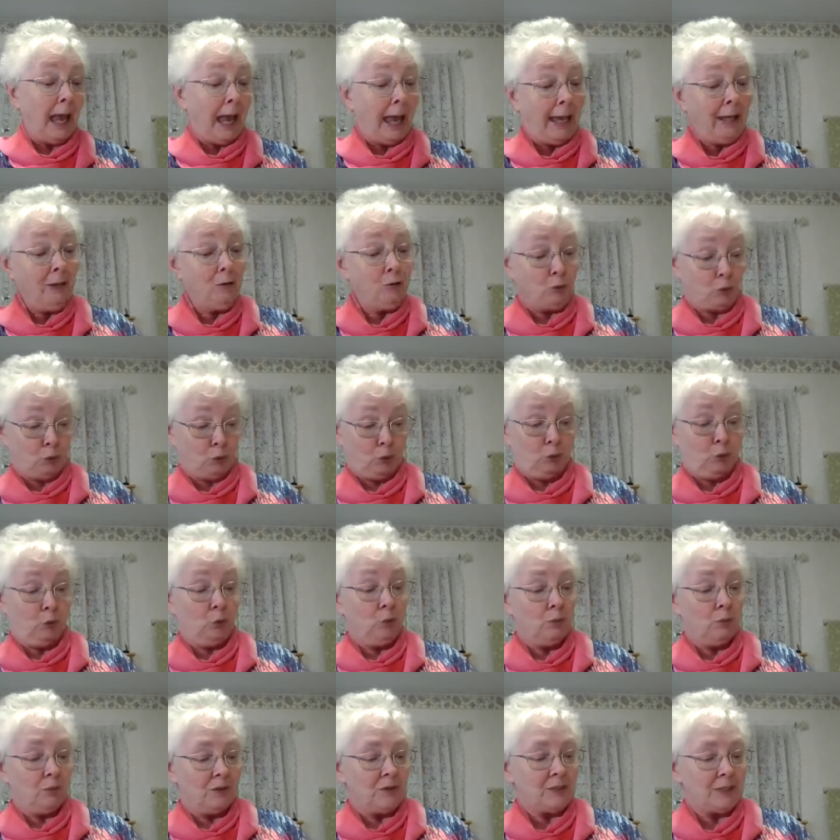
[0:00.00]

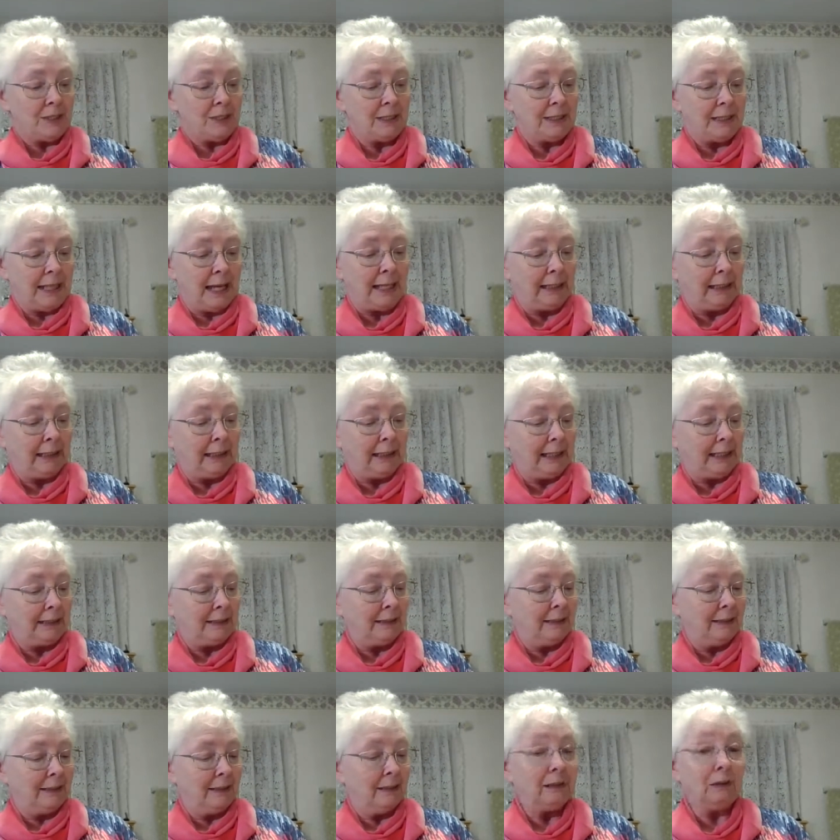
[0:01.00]
"Andrew," said Aunt
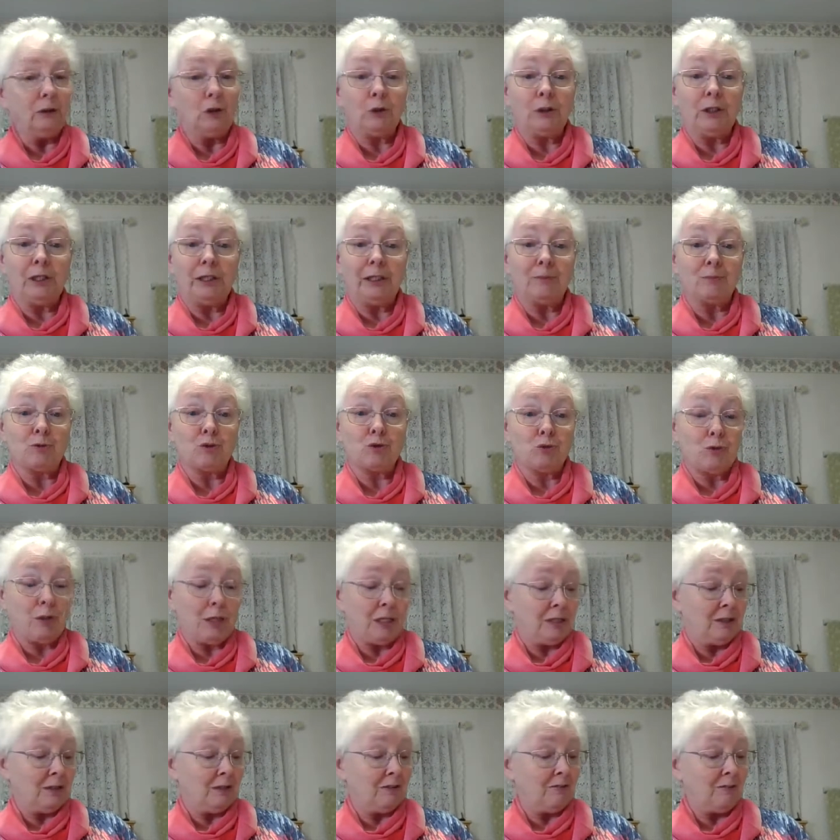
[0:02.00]
Letty, looking him
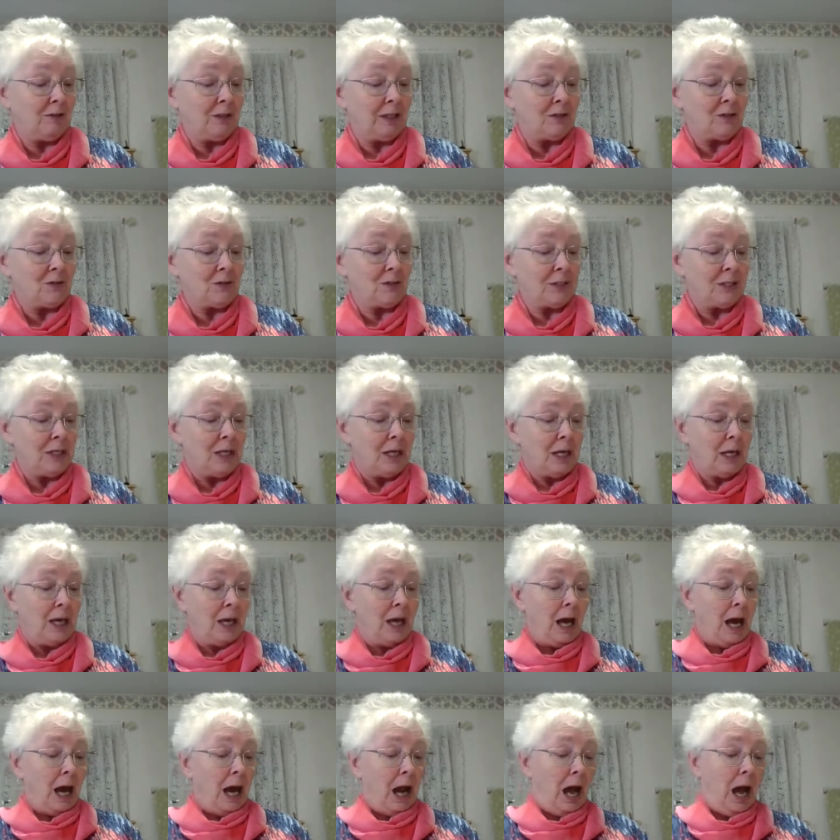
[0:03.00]
straight in the face,
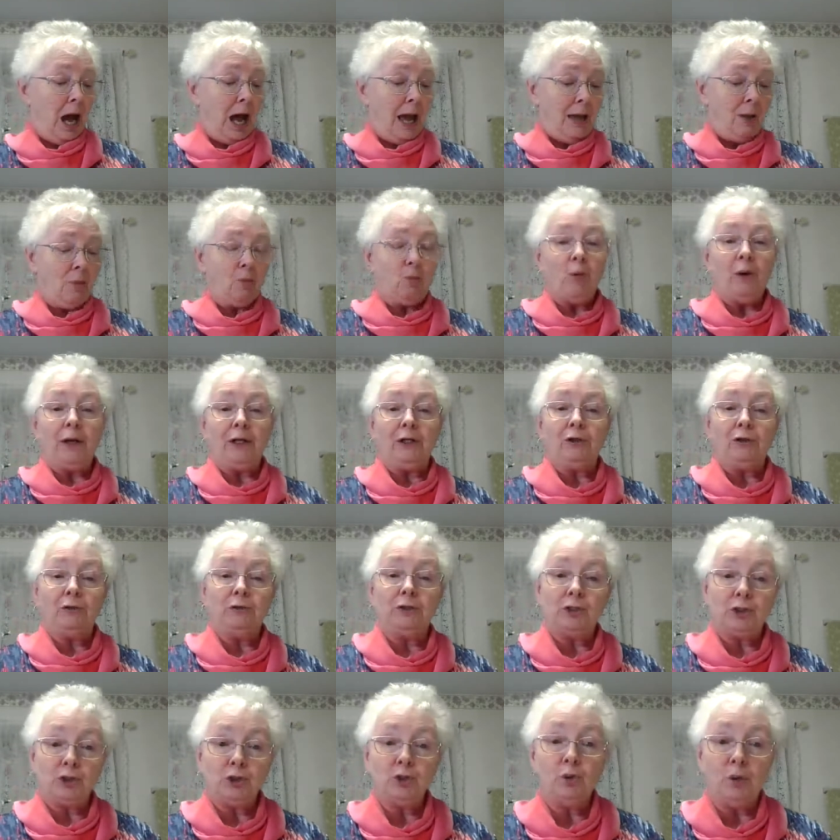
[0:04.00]
"I
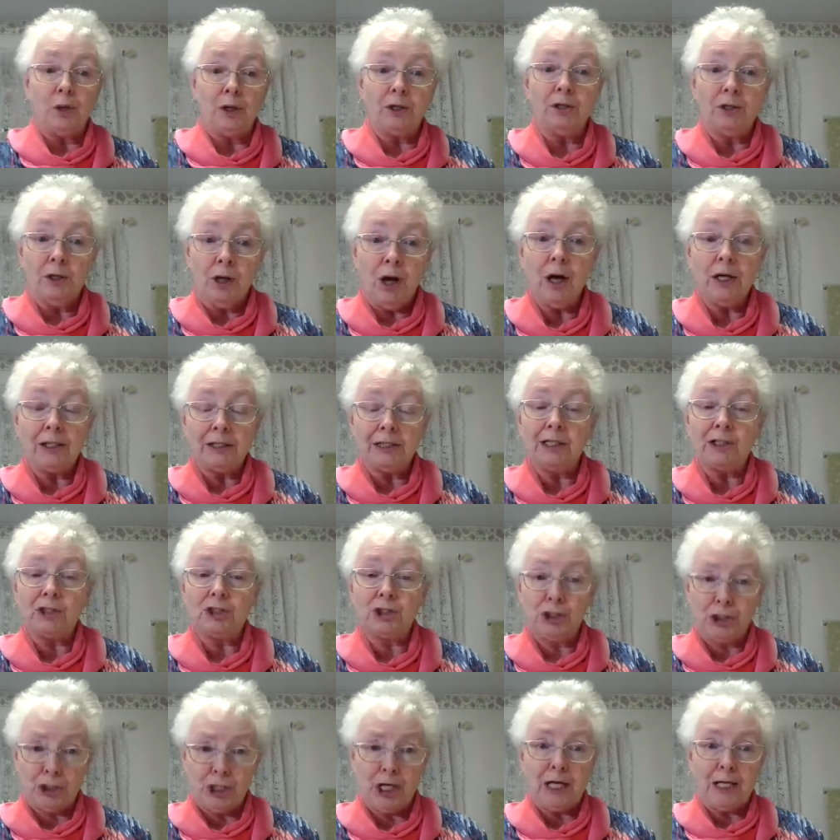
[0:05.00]
wonder that you are not
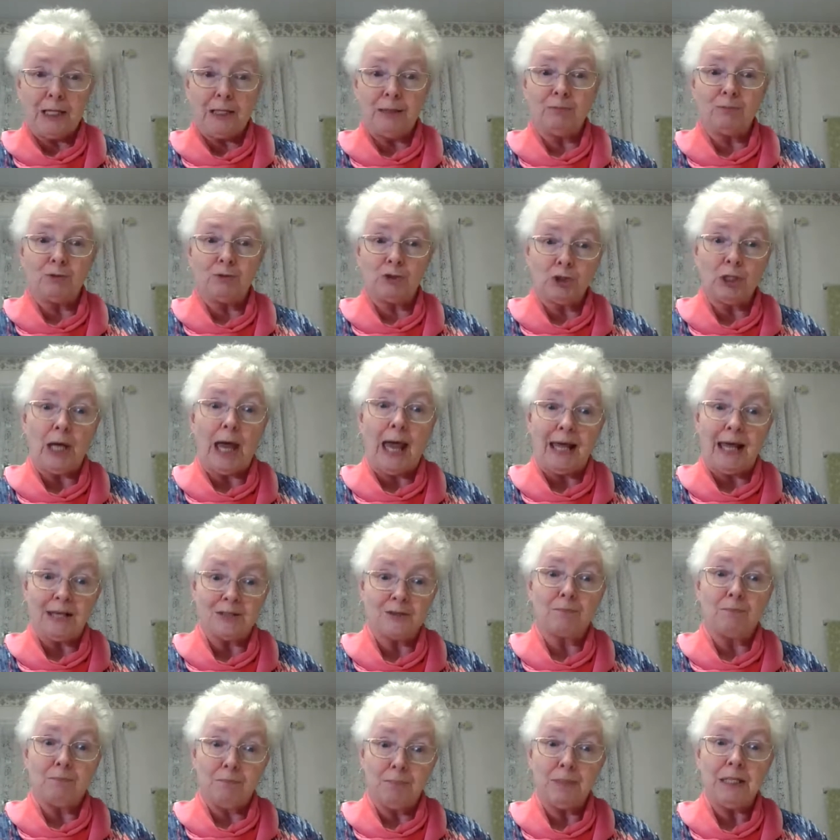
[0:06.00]
ashamed to
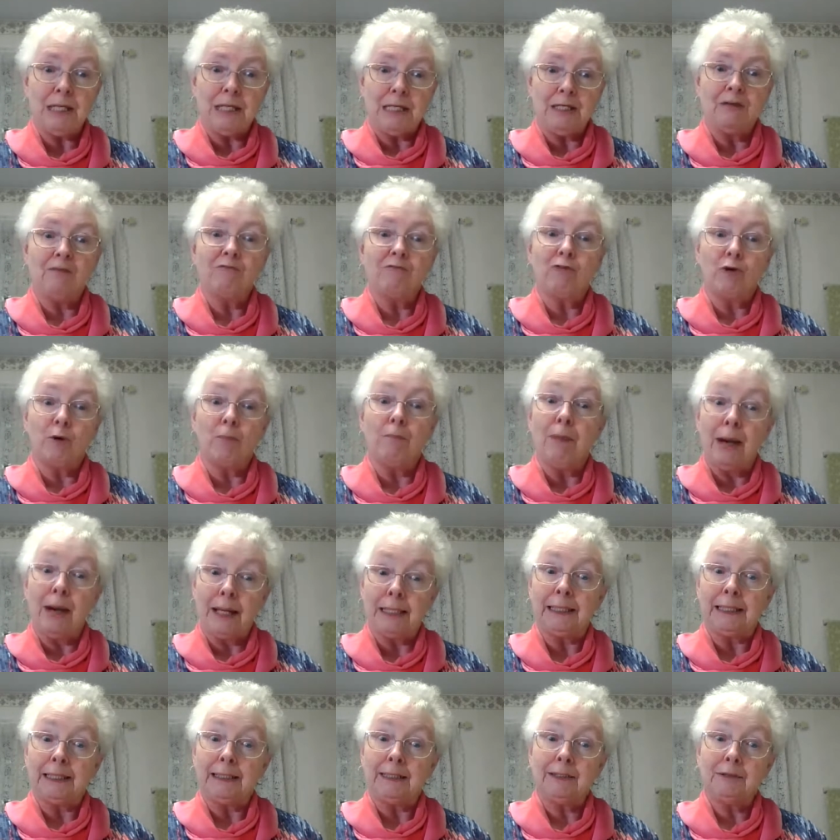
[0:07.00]
ask me for
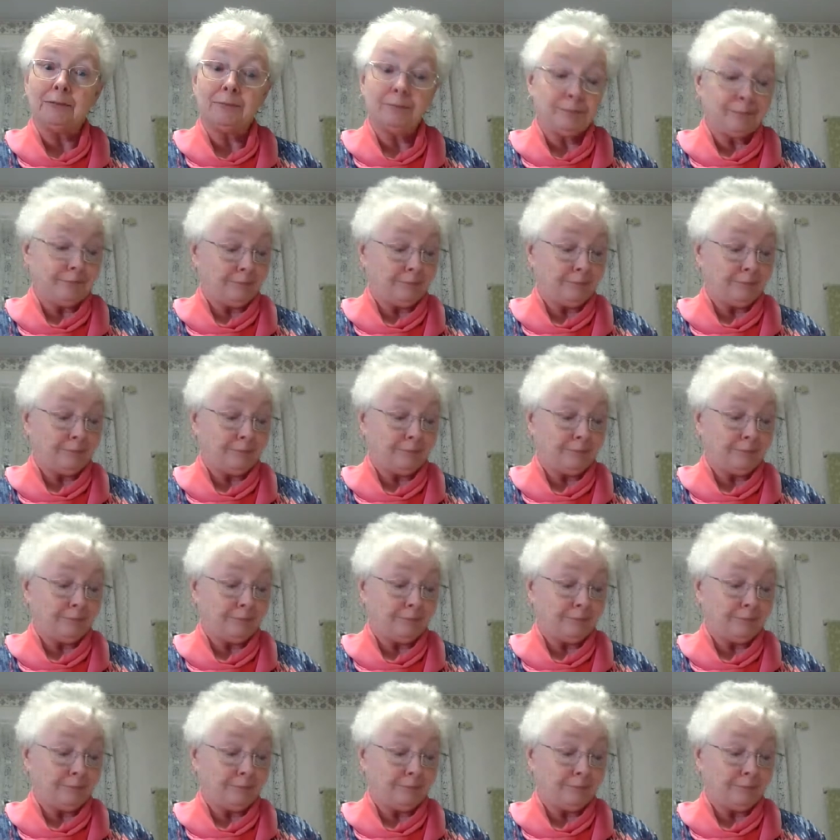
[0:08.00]
money."